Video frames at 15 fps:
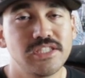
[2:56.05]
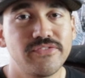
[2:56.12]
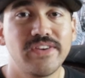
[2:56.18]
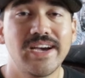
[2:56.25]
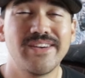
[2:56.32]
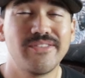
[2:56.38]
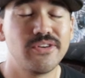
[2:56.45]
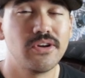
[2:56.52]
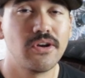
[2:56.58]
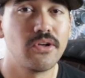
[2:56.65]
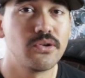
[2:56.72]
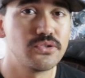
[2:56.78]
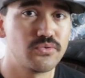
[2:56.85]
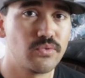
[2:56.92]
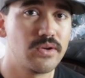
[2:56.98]
That's
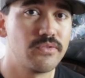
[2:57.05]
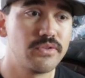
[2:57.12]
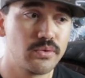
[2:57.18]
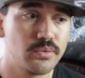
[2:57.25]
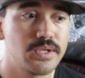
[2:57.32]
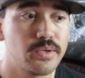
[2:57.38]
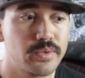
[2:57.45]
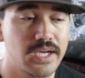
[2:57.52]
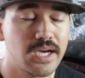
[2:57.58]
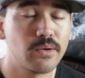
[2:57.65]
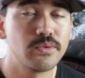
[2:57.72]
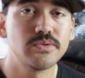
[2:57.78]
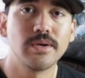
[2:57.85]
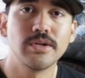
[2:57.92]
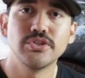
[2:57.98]
$500 roughly. The one that we got
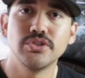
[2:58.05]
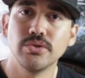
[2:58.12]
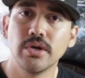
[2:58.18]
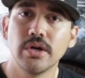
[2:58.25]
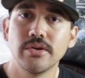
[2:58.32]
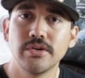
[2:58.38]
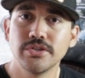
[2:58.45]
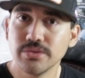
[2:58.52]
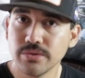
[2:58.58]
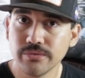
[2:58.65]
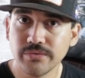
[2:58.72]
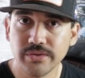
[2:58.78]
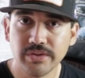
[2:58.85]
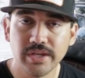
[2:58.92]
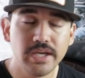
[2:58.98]
was around $200,
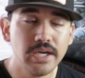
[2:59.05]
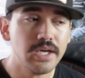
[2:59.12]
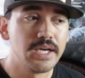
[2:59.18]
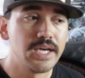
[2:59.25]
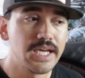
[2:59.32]
$250.